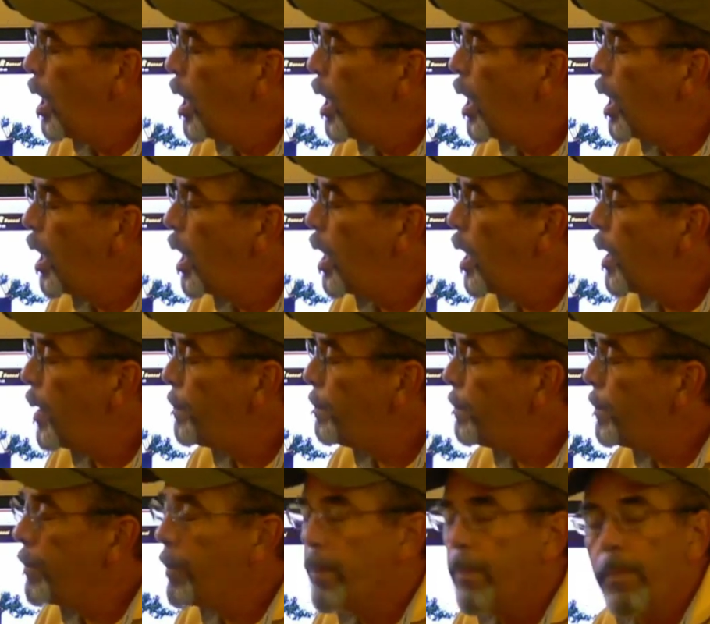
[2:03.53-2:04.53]

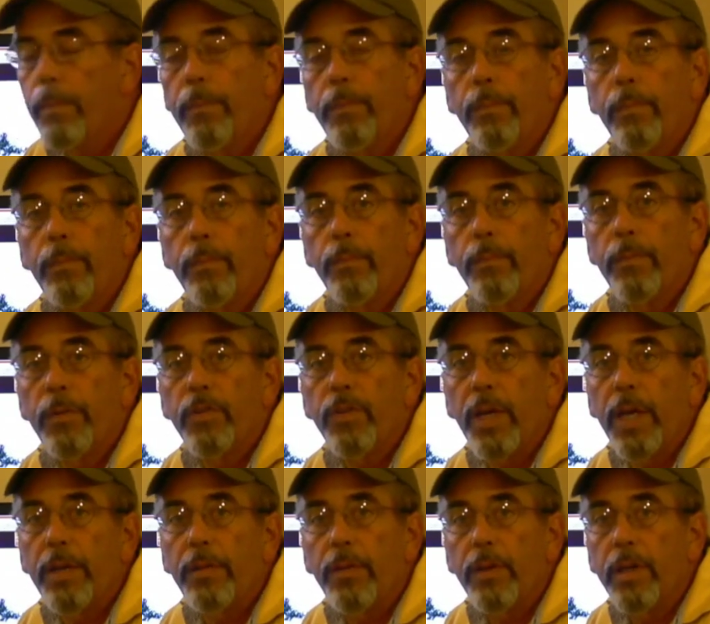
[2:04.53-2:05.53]
The
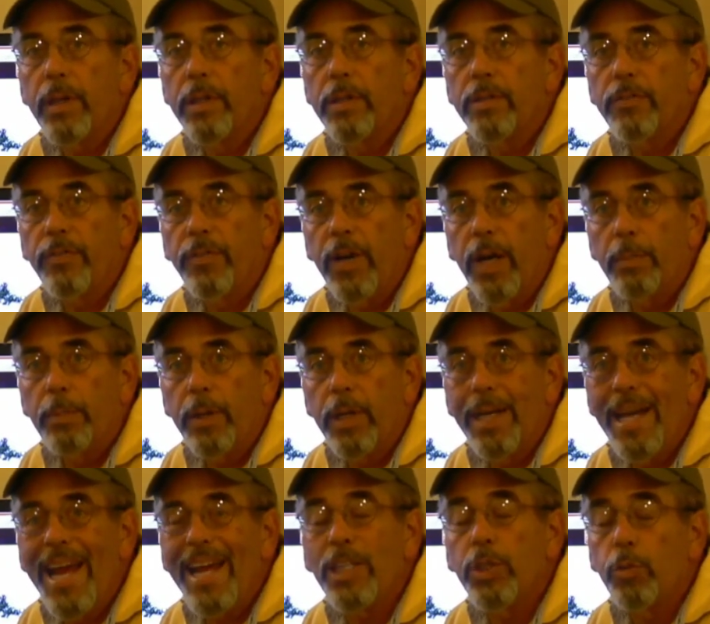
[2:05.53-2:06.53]
second thing is
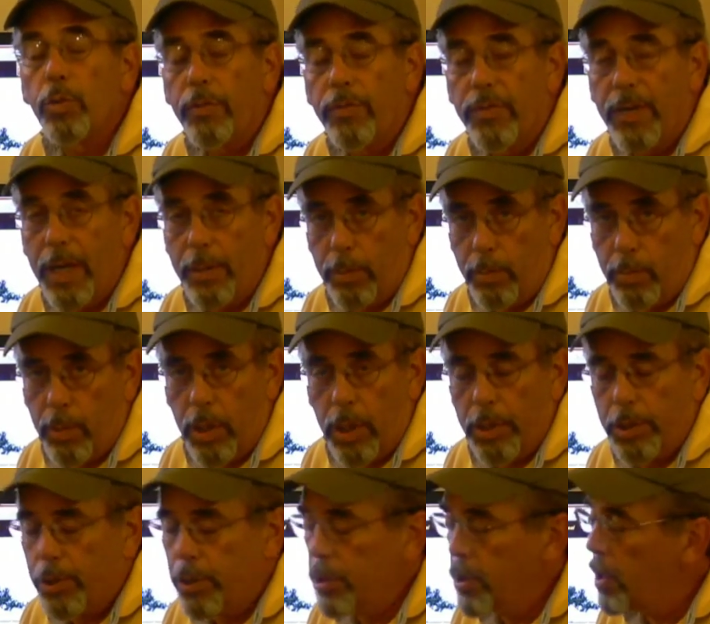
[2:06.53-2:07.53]
natural fiber
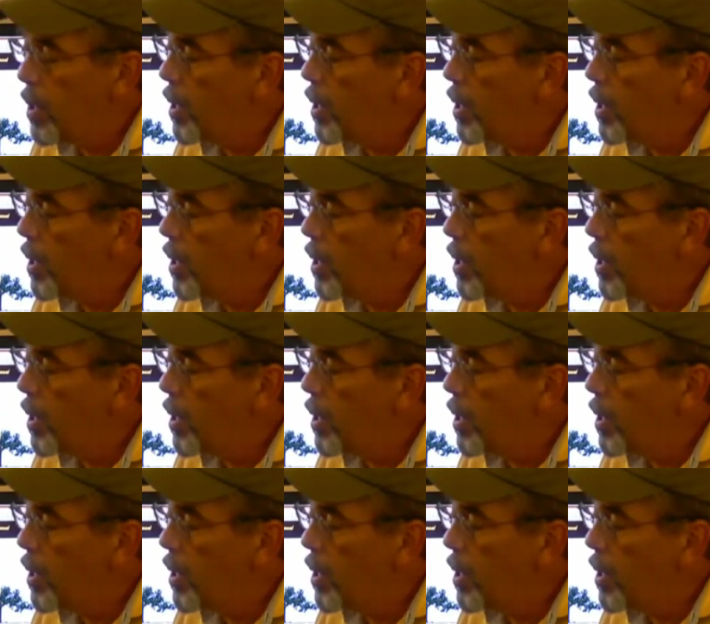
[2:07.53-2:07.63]
brush.